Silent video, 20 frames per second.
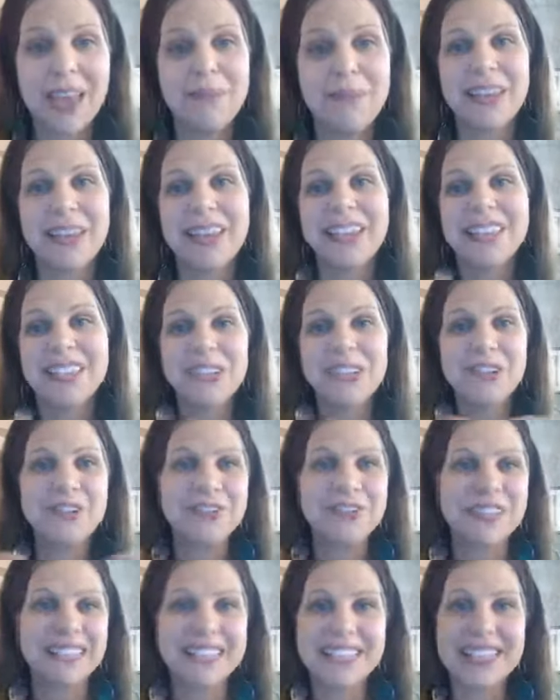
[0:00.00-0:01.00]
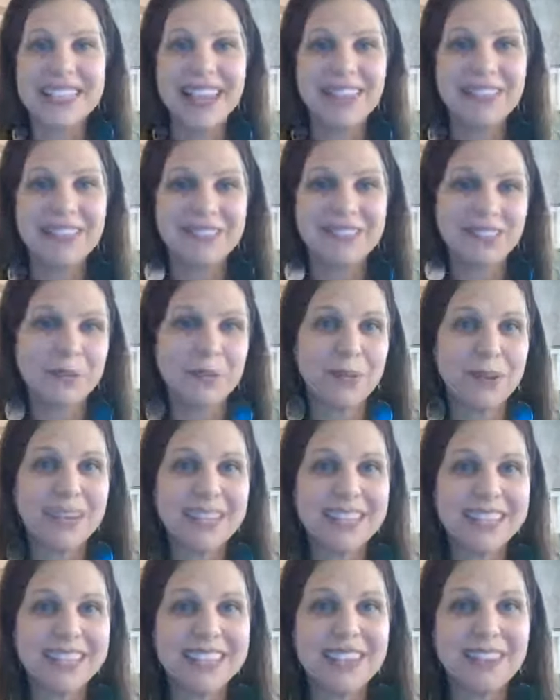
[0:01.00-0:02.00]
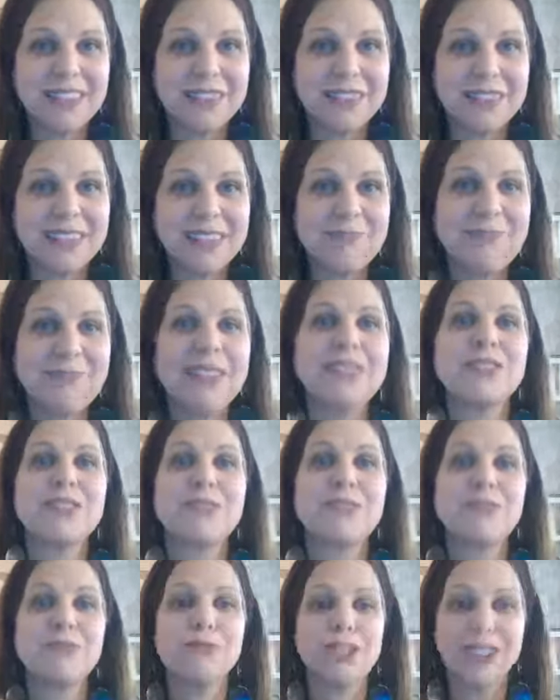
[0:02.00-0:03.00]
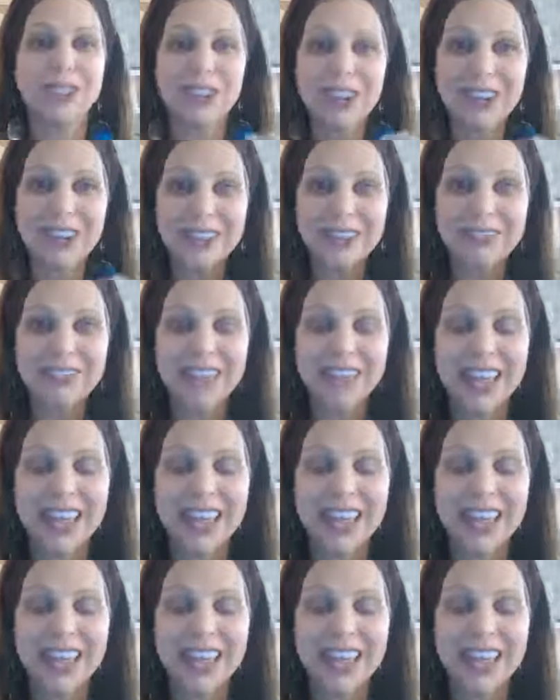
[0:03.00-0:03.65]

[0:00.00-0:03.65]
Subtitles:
Because teshuva itself, the word itself, it means return.